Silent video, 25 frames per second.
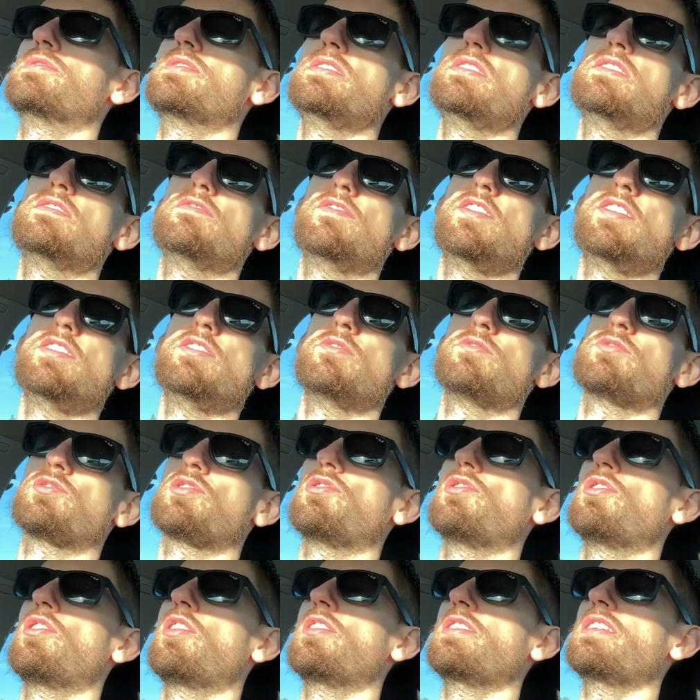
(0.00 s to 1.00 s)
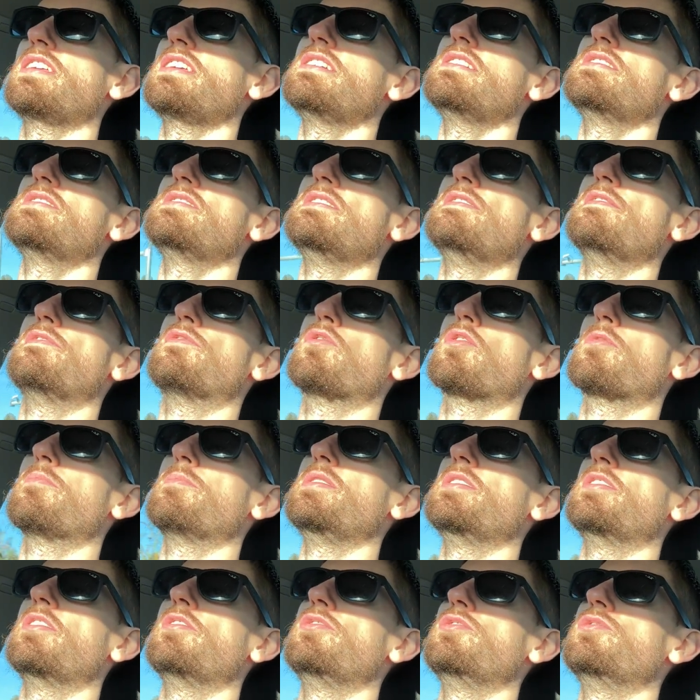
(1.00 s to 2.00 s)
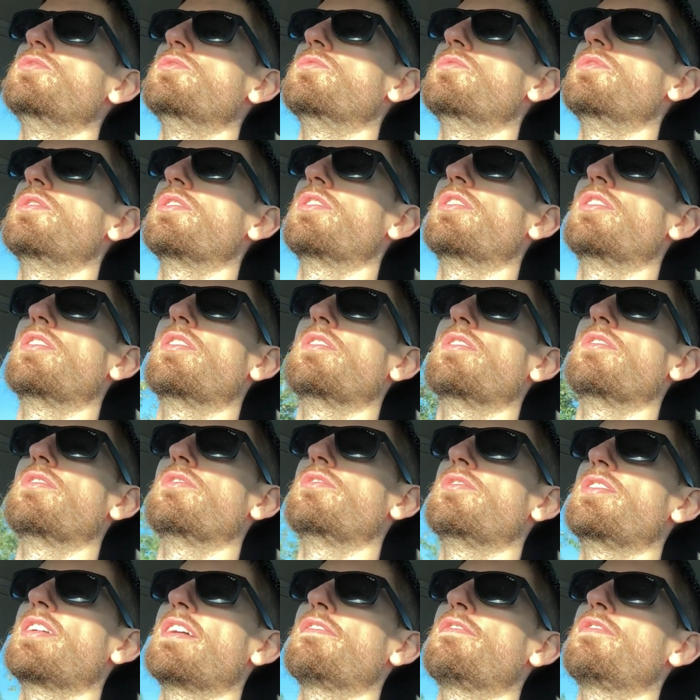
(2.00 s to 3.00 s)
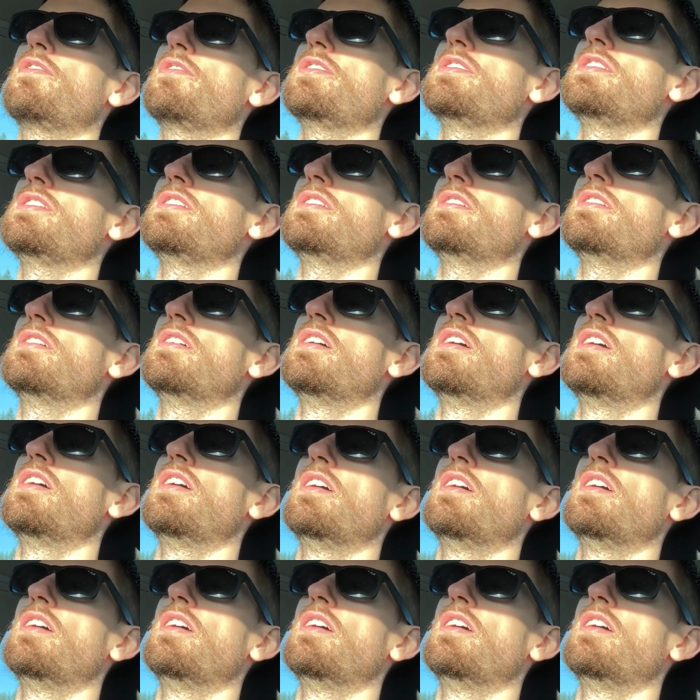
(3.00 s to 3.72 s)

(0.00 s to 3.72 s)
These videos are not easy for me to do. They're definitely